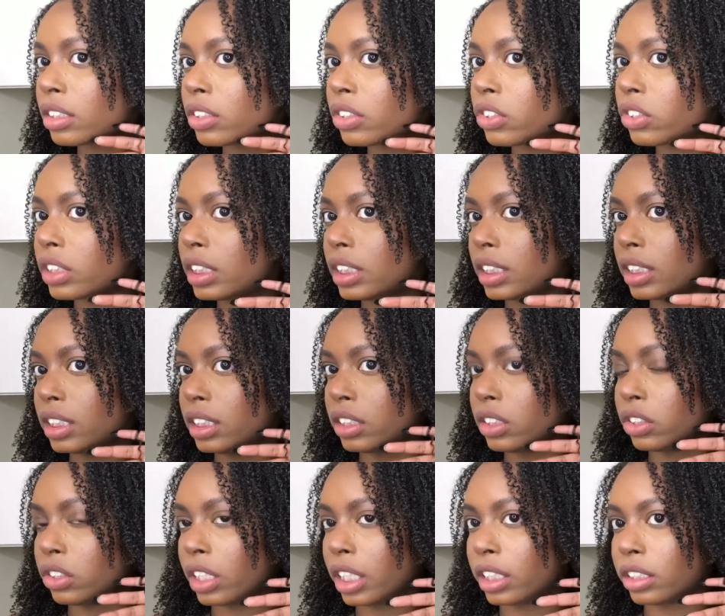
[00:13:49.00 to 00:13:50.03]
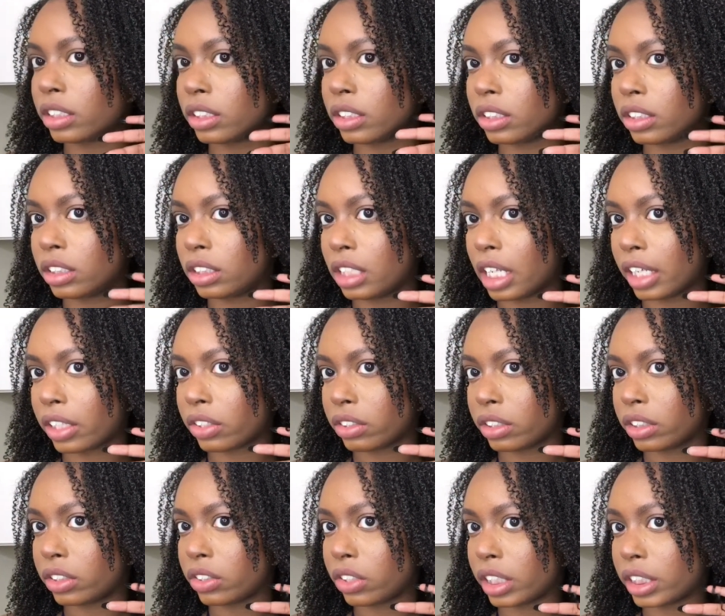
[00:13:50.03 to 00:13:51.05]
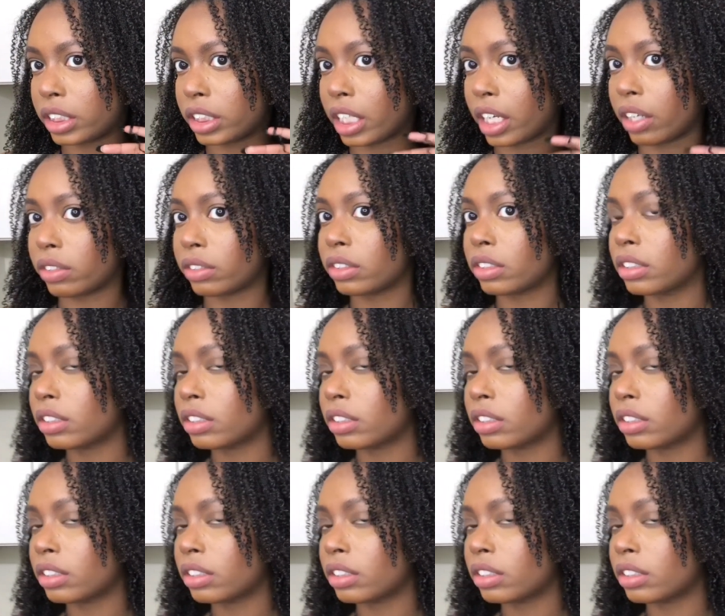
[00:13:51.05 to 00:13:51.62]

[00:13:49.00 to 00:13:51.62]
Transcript: She doesn't need stretch. She's naturally stretched out.